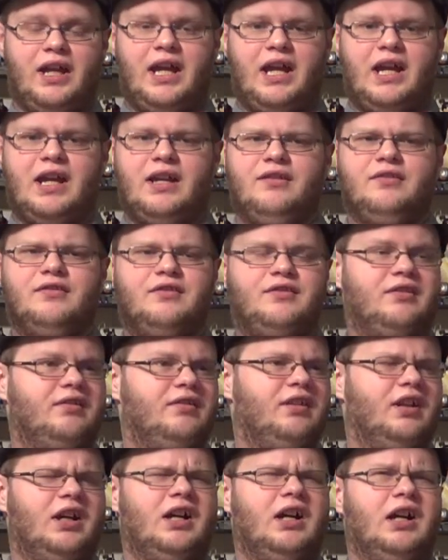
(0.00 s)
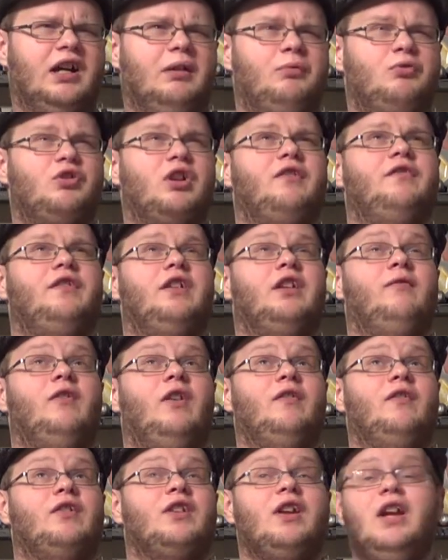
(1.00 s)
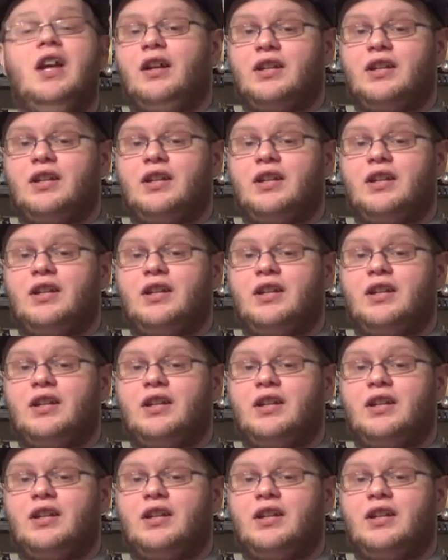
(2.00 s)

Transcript: and trying to think of others,